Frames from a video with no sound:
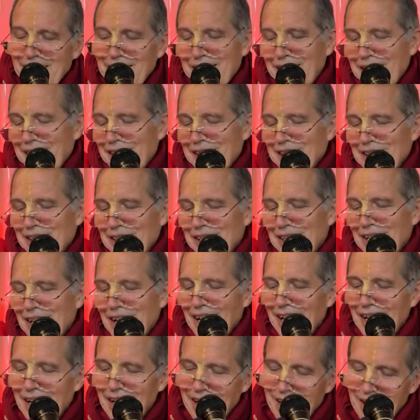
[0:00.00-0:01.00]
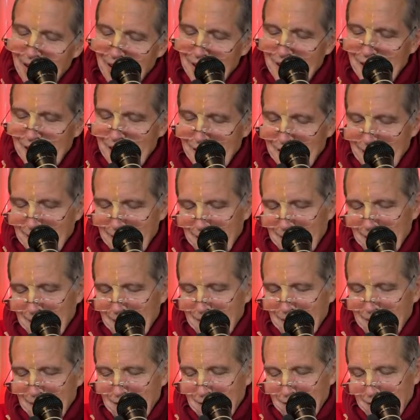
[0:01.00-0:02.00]
Krishna, Krishna,
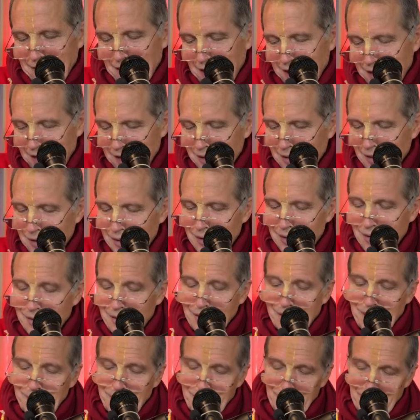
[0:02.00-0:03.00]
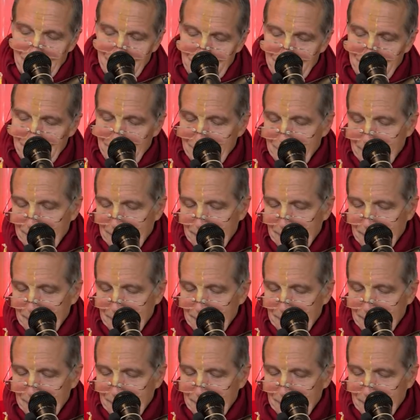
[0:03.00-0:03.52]
Hari. Very good, very good.